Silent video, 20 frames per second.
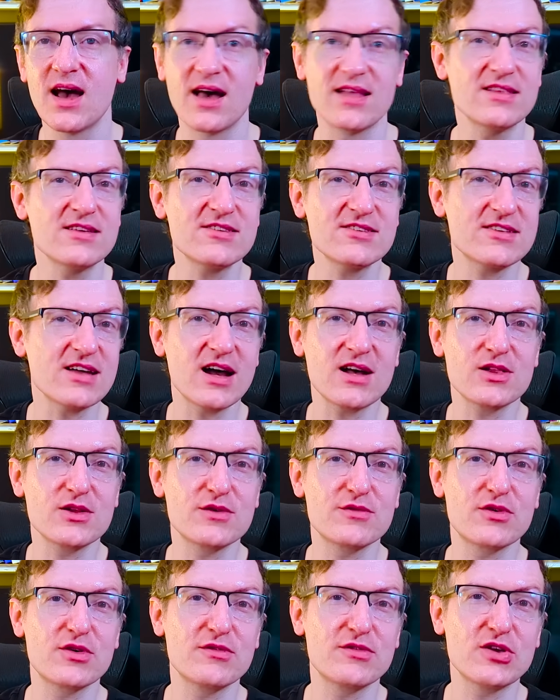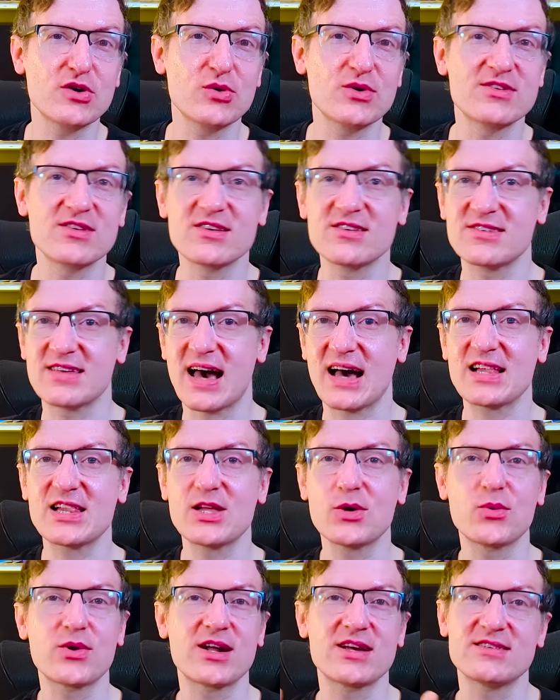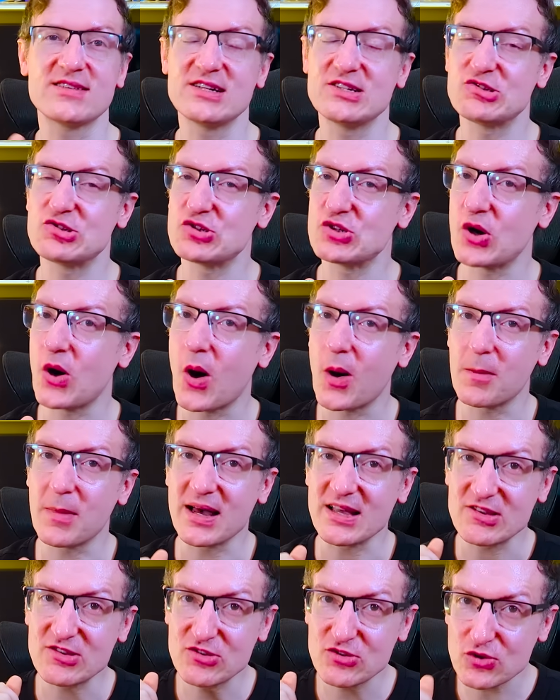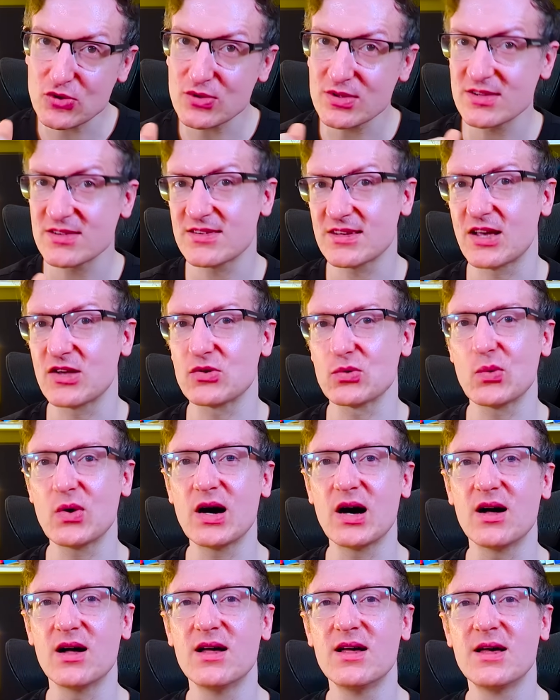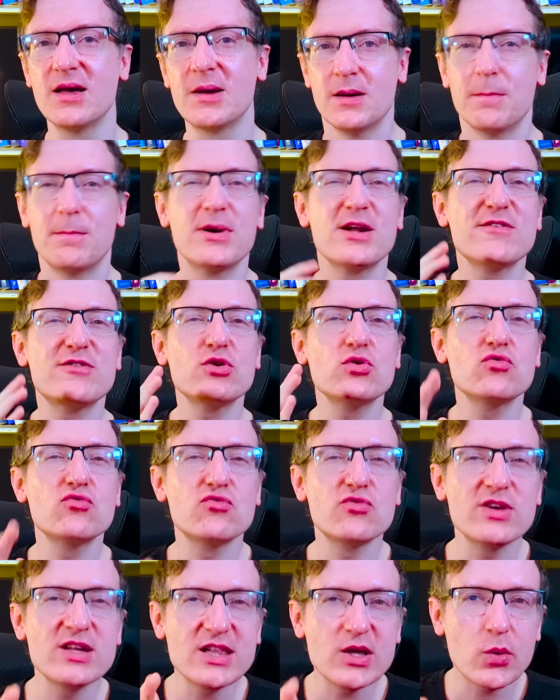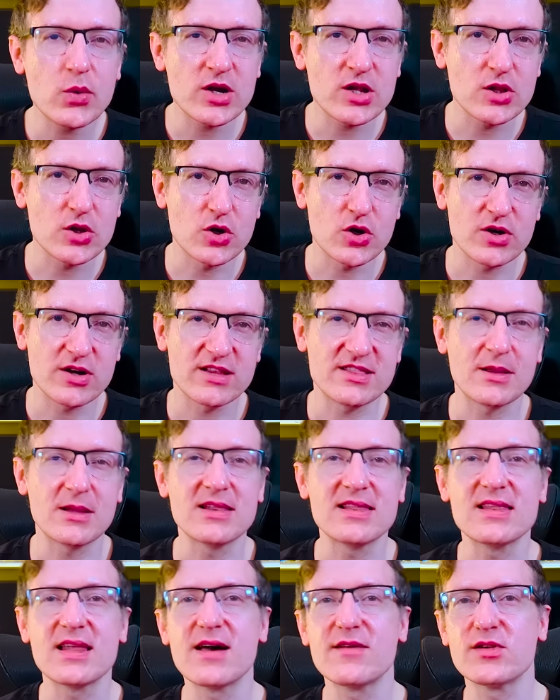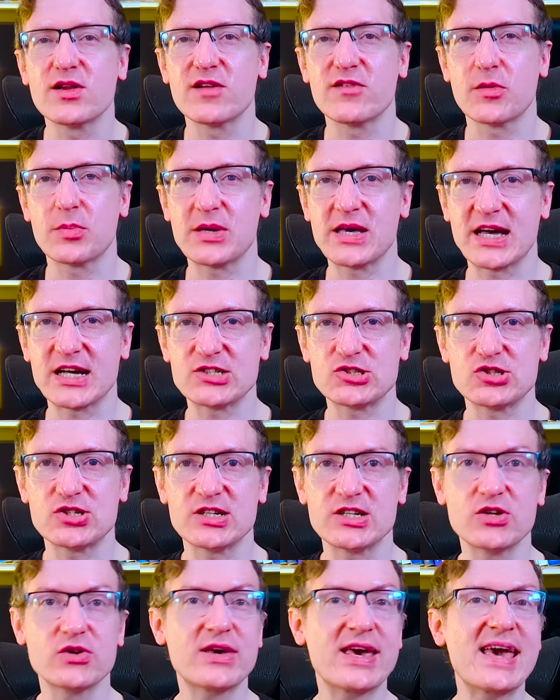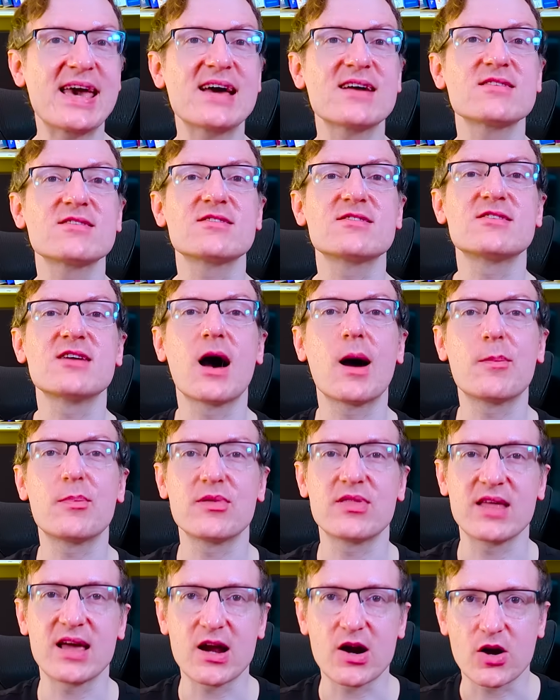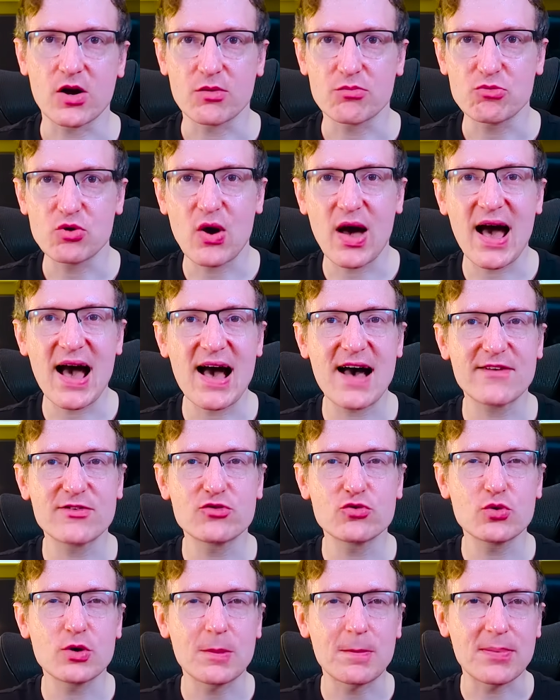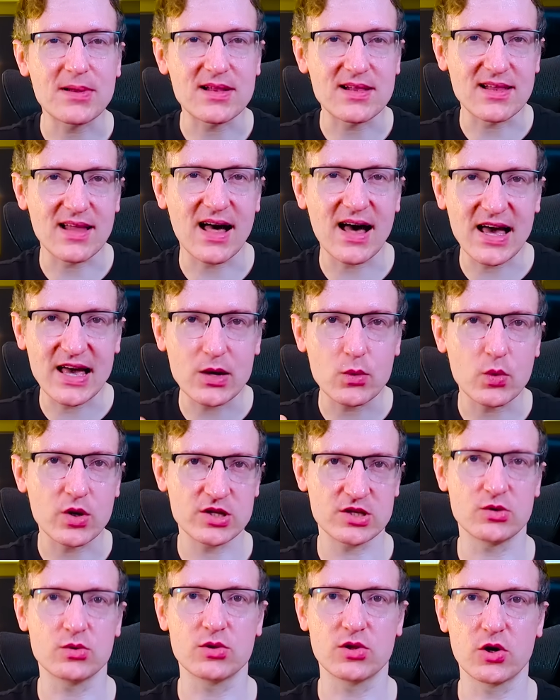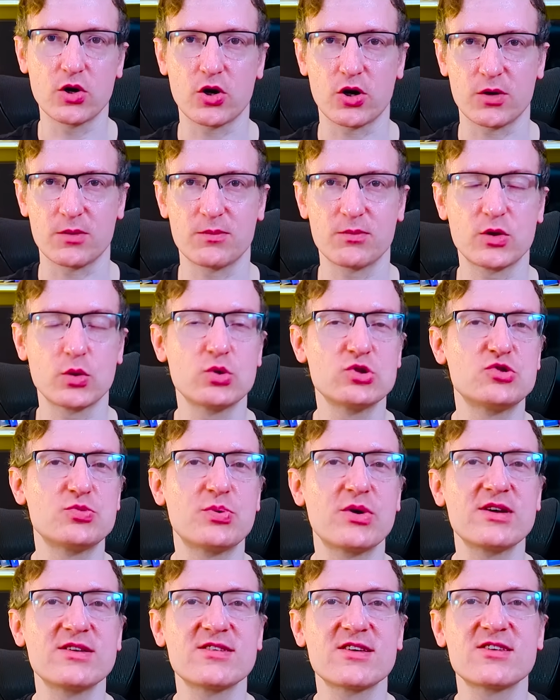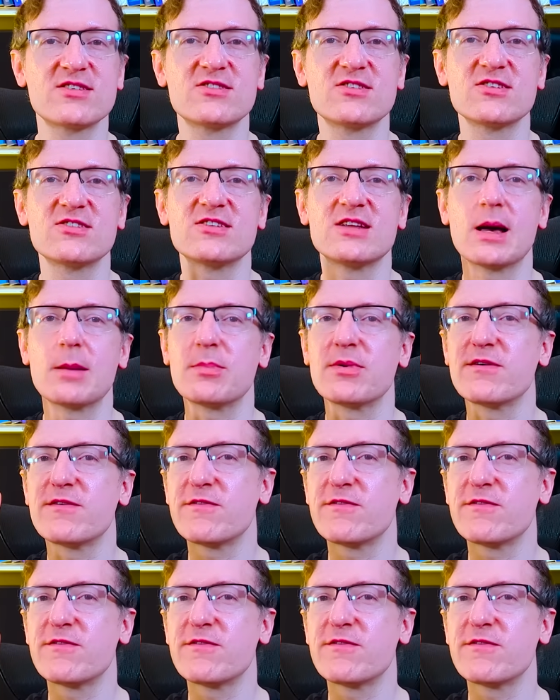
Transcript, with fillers: And this style of review is exactly what I teach to all my students as well. But if you really want to learn at the level of a PhD, you can't stop there. You have to apply what you learn, which brings us to step